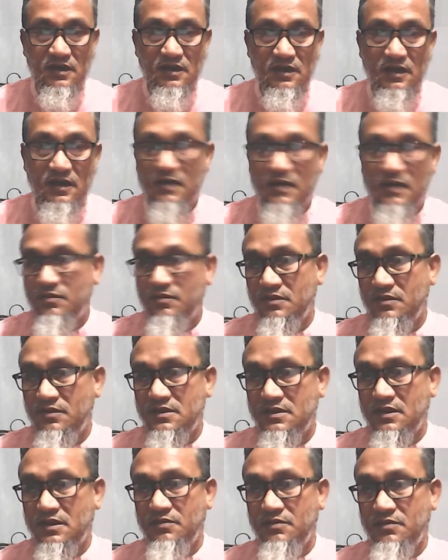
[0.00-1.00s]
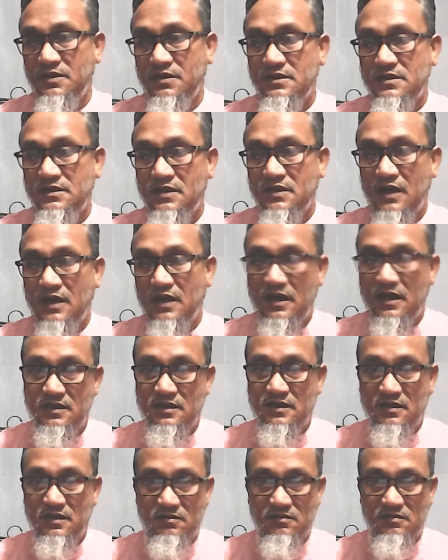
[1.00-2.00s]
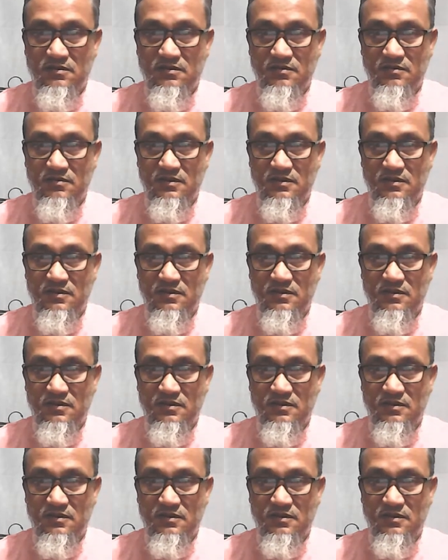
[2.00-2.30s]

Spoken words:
and which noun is uncountable.